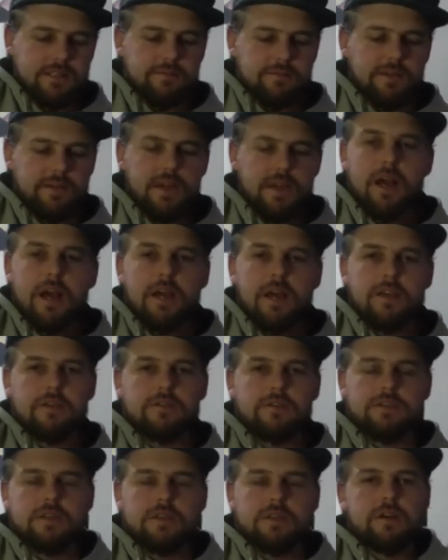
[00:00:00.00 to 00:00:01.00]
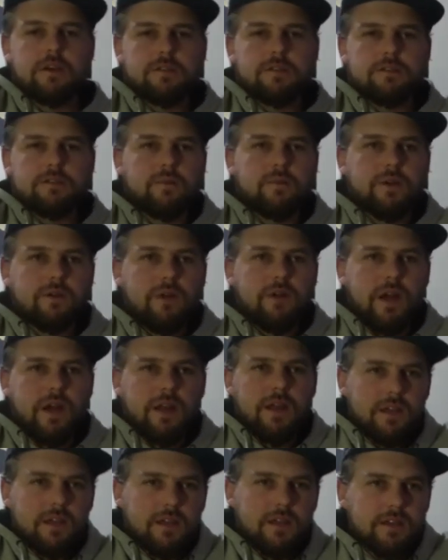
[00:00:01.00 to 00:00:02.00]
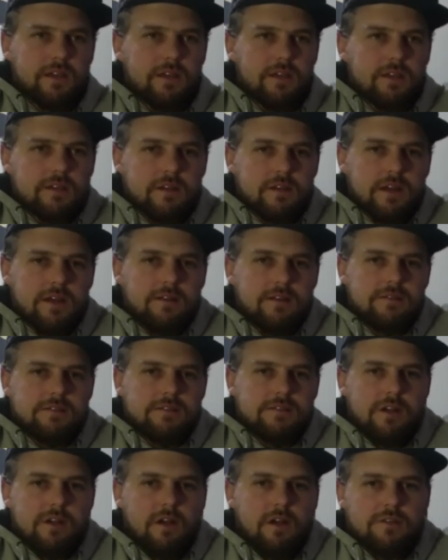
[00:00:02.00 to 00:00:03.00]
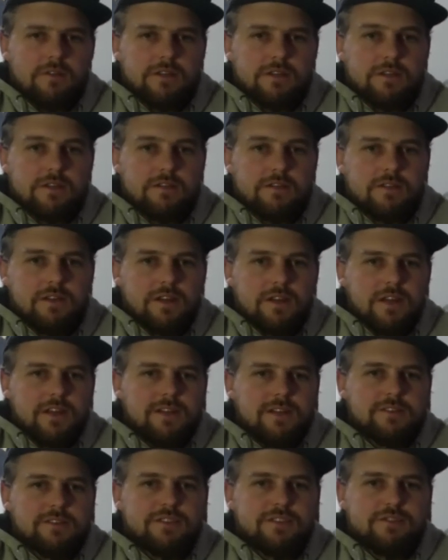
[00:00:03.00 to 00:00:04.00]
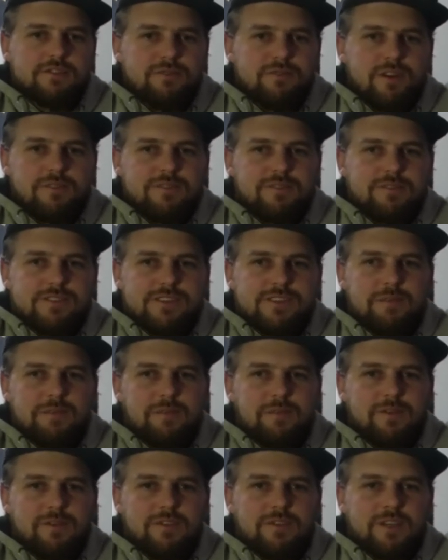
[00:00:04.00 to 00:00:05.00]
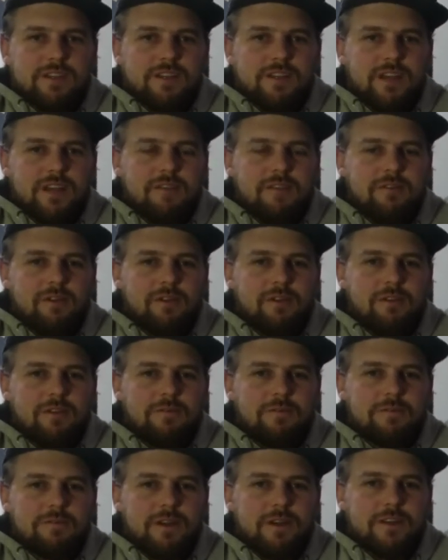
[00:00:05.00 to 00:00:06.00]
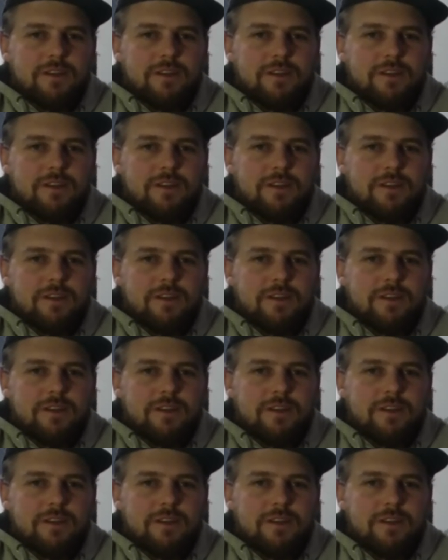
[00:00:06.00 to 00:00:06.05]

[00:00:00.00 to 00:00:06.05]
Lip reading: I use a lot when writing songs and just riffs and music. I have a lot of fun